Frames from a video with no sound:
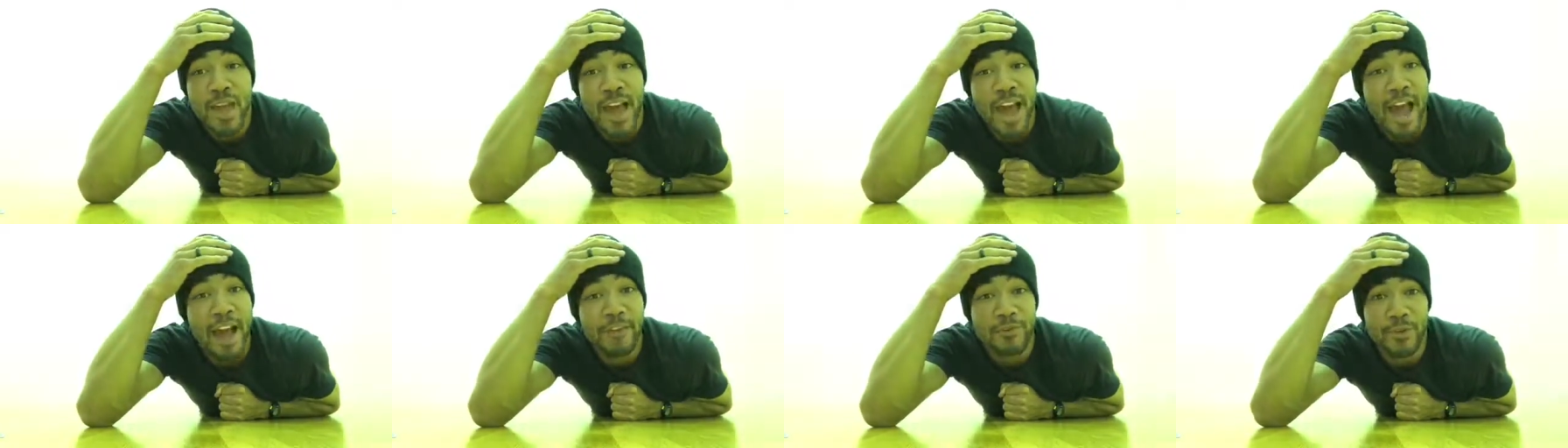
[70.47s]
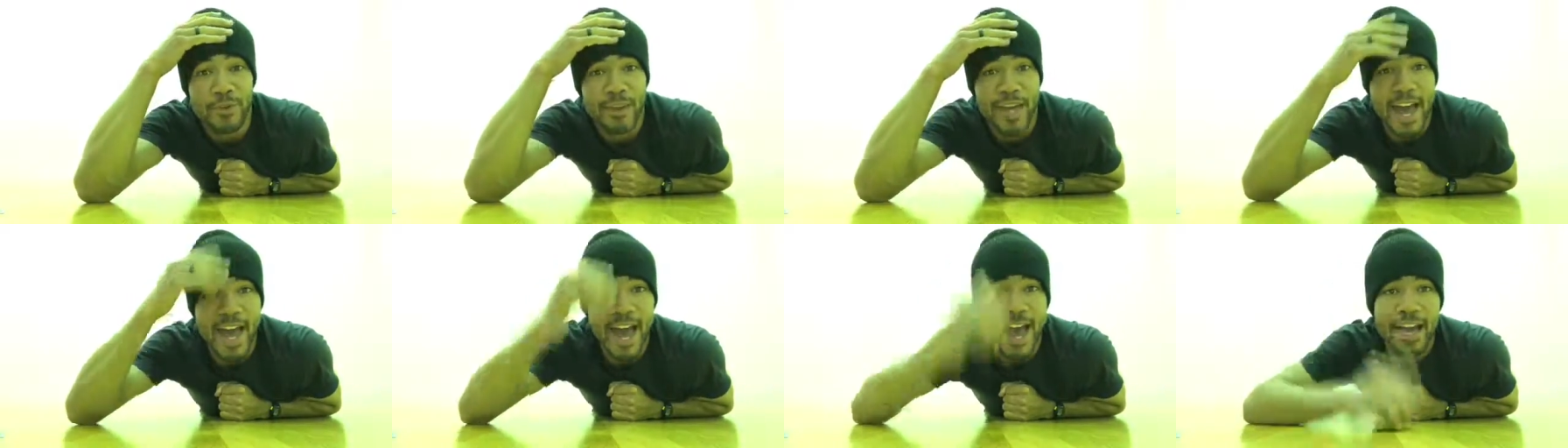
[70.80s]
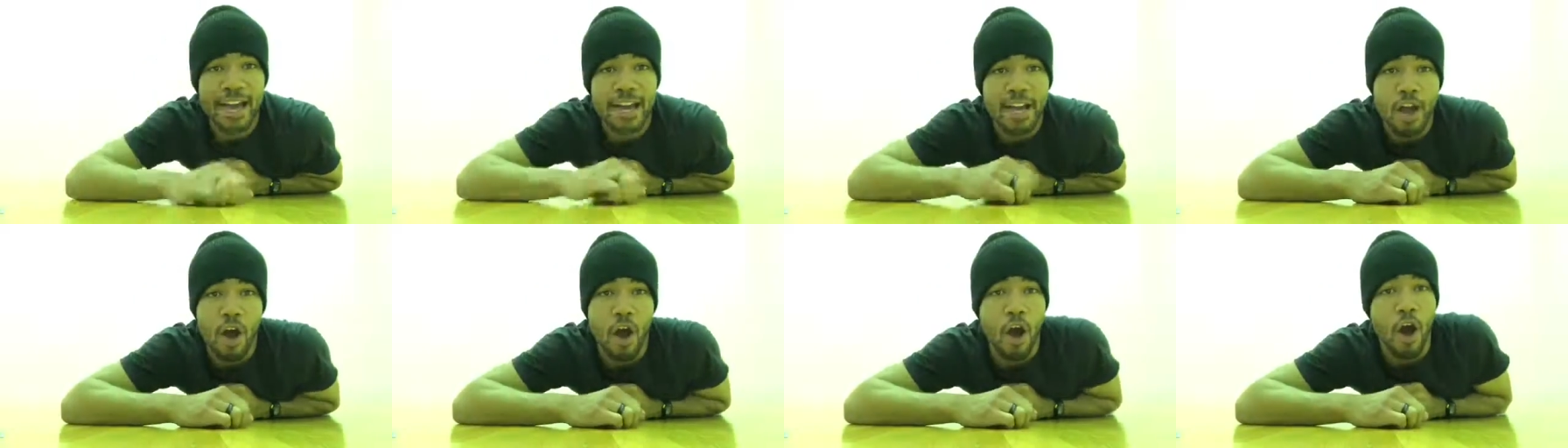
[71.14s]
After that,
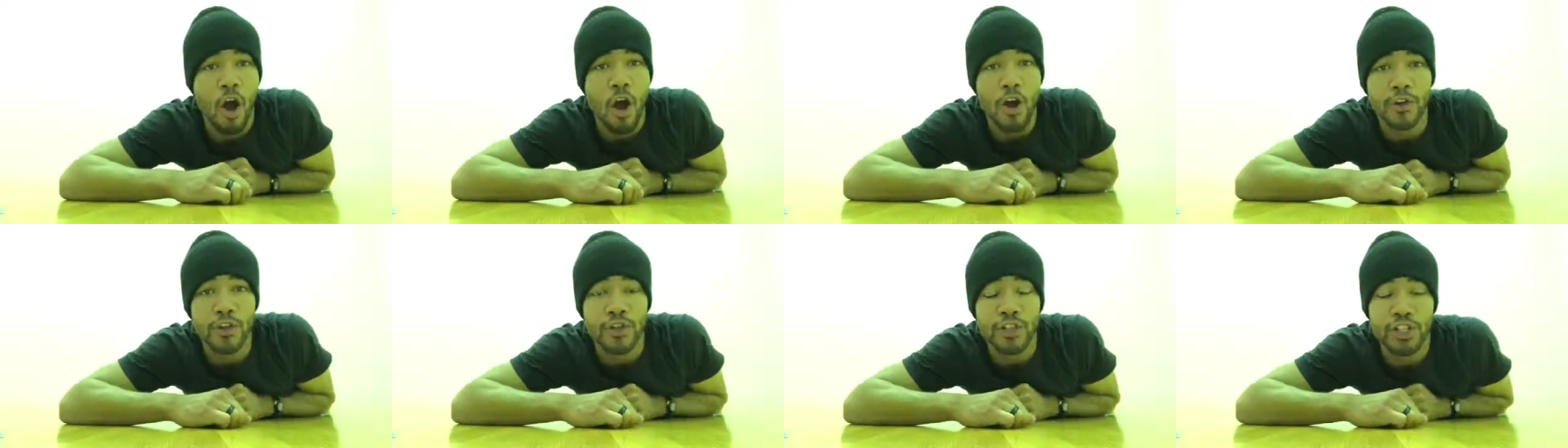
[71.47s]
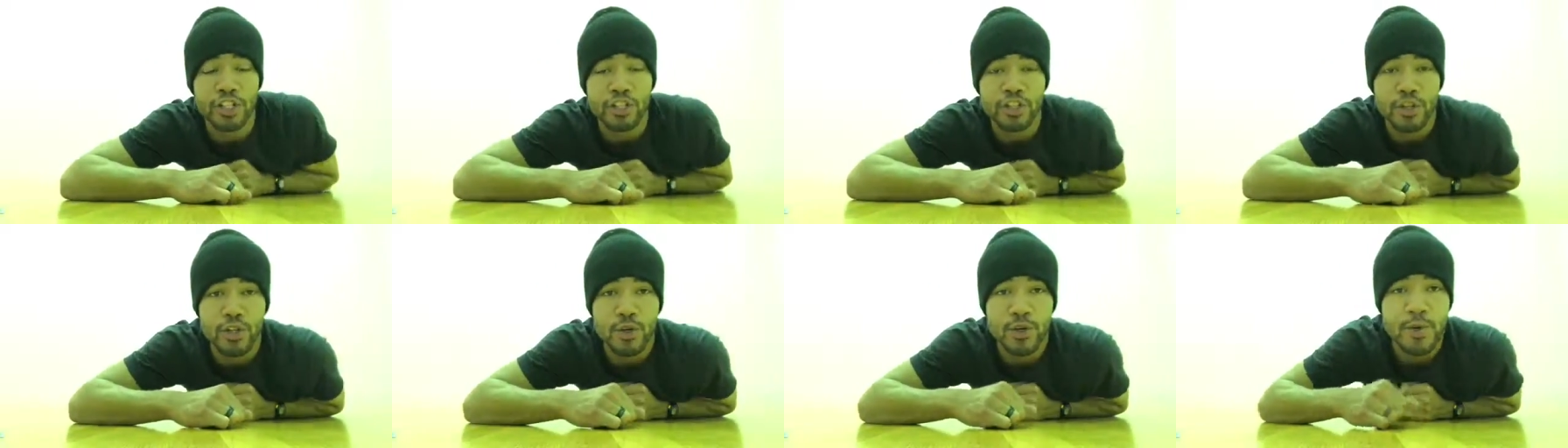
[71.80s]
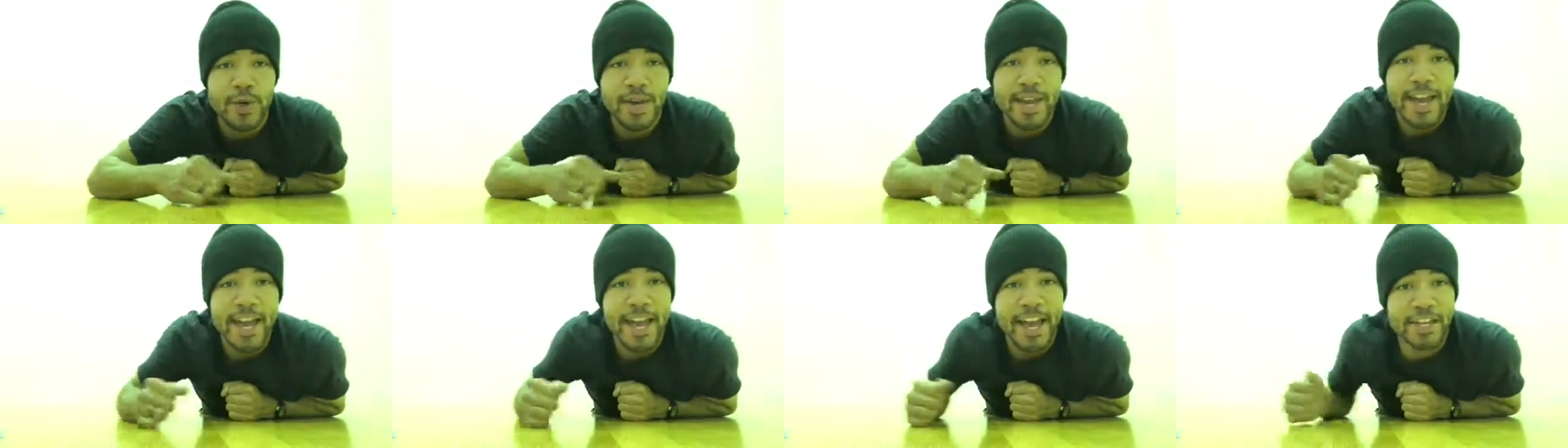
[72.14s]
all you're gonna do
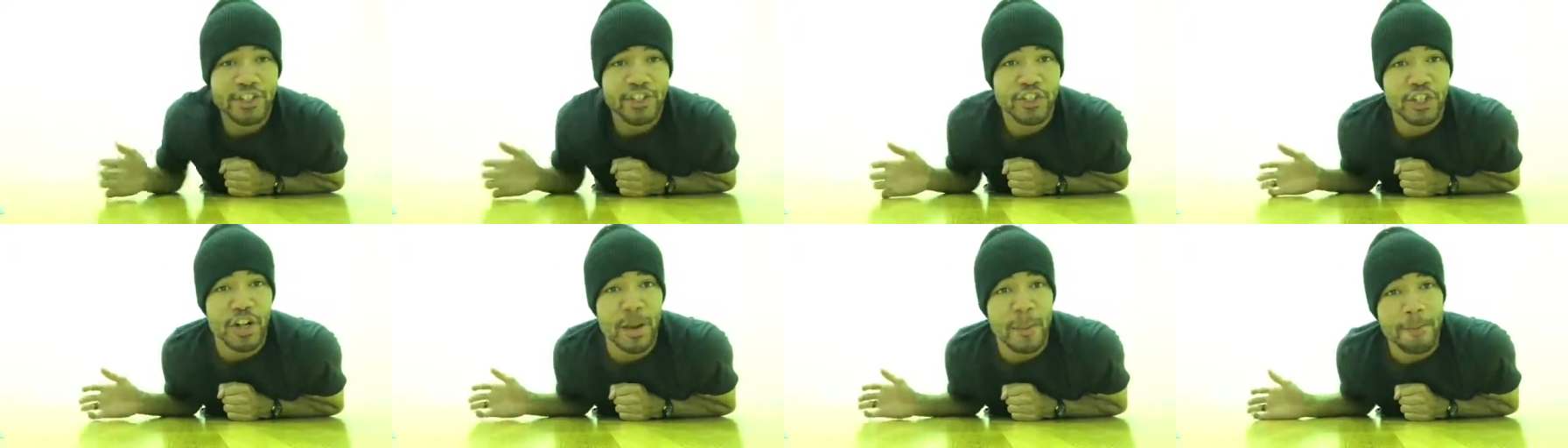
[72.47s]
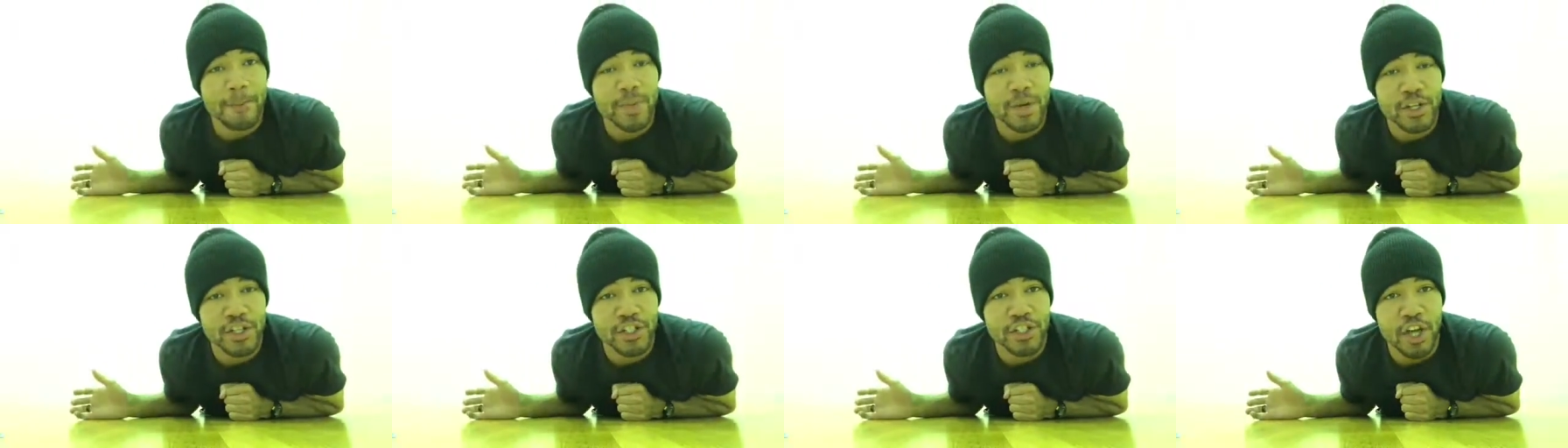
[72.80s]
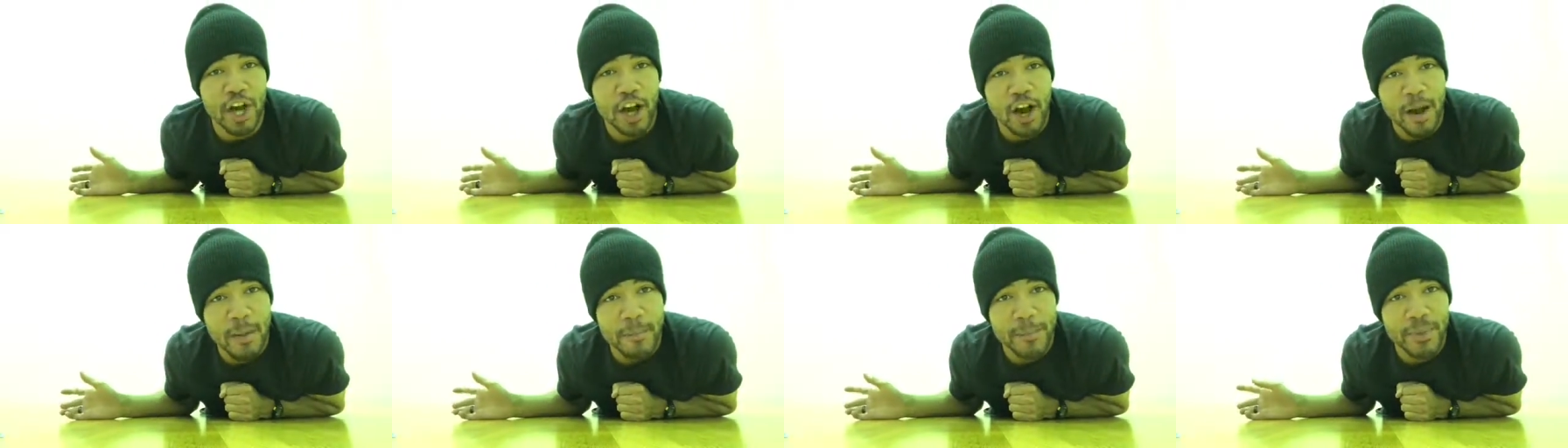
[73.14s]
is you're gonna push
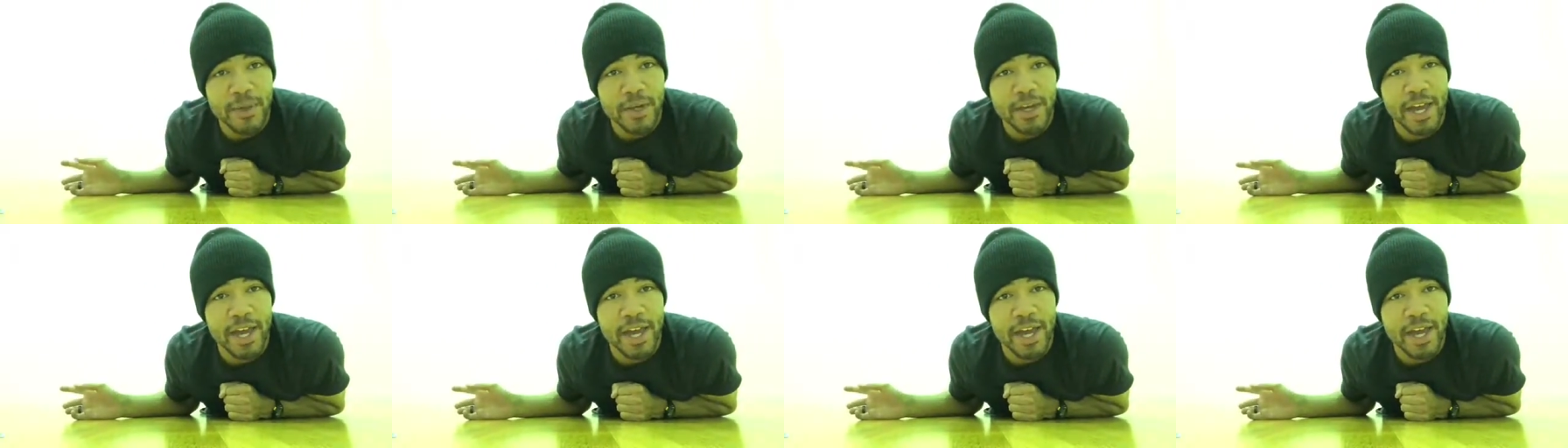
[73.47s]
up